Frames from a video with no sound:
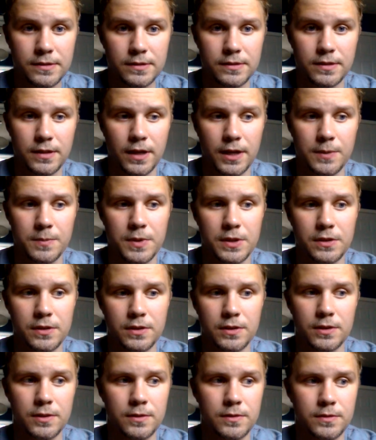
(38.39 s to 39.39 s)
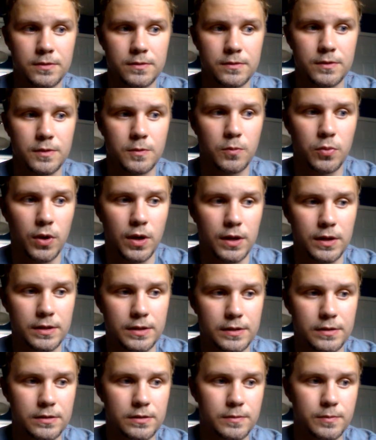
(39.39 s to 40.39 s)
And I'm in the
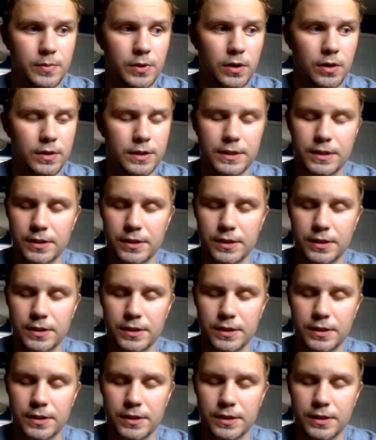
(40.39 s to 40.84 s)
bridal party,